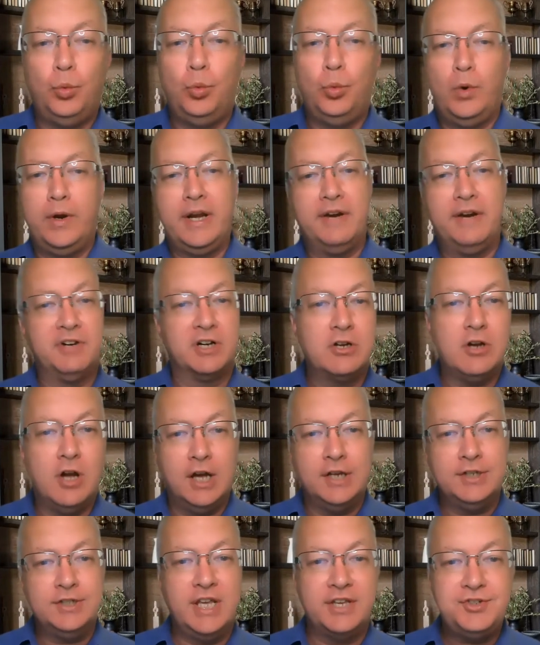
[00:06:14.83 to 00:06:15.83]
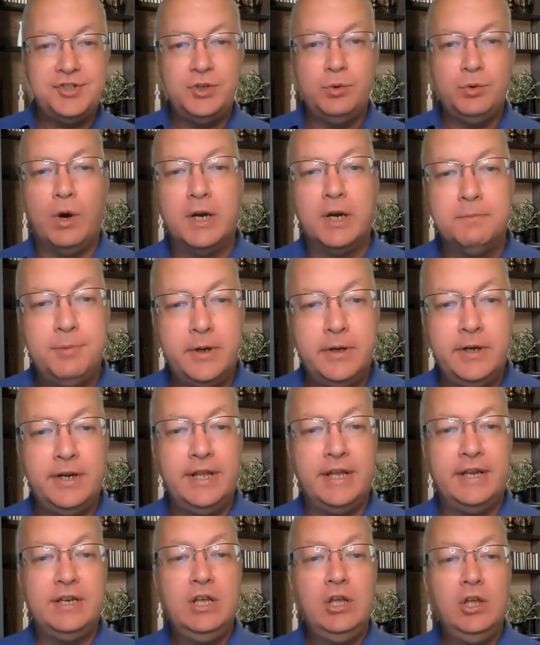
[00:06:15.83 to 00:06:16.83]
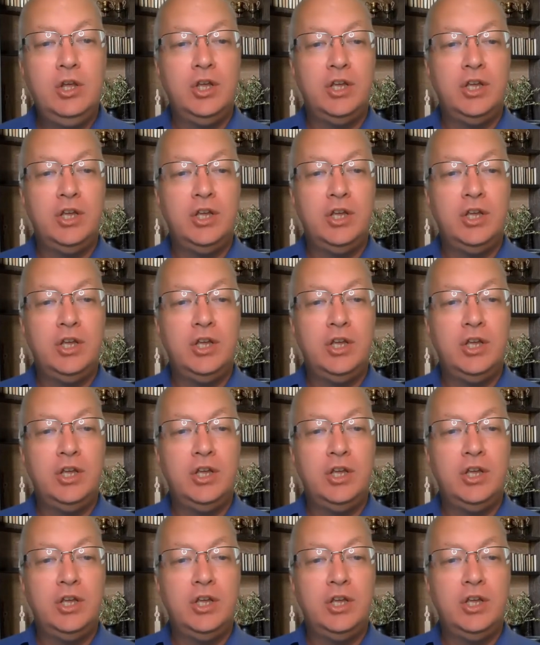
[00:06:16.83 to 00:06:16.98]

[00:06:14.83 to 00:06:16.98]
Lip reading: whatever context you want to put it in.